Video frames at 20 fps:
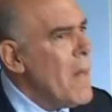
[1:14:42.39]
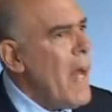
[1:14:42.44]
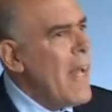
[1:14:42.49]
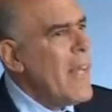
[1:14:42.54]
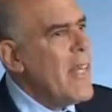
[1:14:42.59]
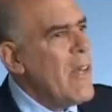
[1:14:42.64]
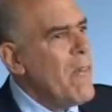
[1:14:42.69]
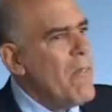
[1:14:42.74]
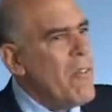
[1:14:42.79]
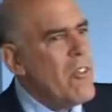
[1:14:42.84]
I
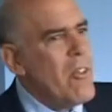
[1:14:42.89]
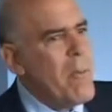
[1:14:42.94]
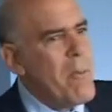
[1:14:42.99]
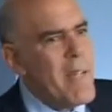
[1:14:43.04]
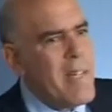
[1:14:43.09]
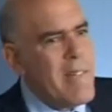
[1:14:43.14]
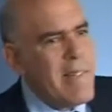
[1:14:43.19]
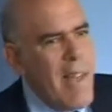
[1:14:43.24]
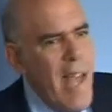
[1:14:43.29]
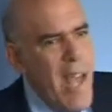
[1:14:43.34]
can give you some
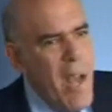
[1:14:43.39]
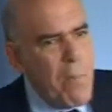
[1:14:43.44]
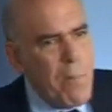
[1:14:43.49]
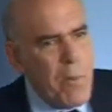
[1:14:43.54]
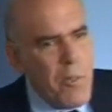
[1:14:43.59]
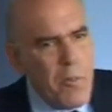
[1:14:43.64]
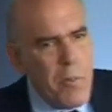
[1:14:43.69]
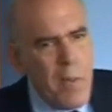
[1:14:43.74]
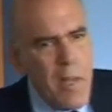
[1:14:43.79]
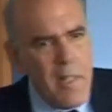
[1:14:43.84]

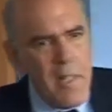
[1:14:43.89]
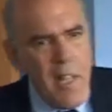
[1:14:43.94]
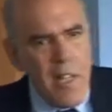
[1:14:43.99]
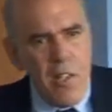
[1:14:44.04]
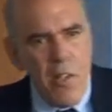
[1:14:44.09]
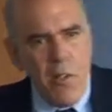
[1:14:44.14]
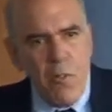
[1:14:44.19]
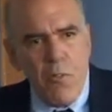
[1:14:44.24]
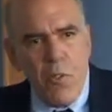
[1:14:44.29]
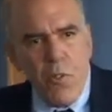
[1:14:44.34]
examples, but I'd
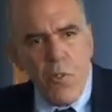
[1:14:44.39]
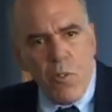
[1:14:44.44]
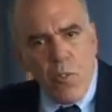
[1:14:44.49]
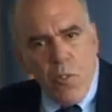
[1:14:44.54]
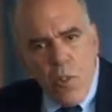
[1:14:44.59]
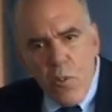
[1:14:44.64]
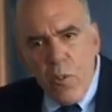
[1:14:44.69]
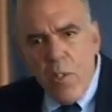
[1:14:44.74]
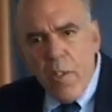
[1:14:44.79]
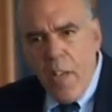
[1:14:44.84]
like
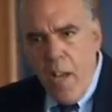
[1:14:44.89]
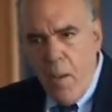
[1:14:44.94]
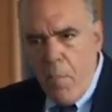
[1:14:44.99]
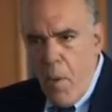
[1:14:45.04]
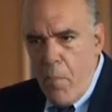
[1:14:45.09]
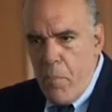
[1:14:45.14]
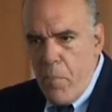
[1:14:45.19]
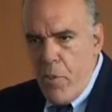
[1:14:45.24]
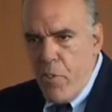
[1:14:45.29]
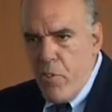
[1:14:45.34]
you to come
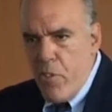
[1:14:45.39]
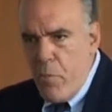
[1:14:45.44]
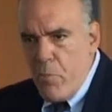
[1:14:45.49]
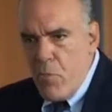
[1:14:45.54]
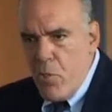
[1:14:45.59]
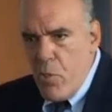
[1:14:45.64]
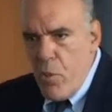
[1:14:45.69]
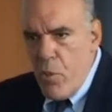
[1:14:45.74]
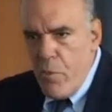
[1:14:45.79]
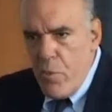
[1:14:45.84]
up with
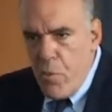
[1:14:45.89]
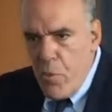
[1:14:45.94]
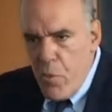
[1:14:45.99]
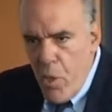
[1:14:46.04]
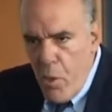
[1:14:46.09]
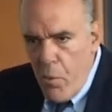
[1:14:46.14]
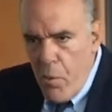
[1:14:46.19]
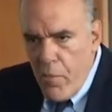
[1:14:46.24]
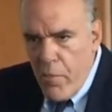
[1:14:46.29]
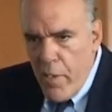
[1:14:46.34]
some too, if you
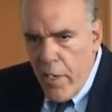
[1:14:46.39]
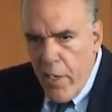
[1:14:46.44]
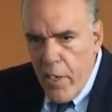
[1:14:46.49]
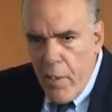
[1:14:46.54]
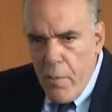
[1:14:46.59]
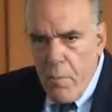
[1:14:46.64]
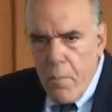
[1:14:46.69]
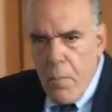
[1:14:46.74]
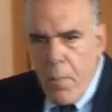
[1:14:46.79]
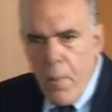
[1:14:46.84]
know of
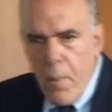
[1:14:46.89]
any.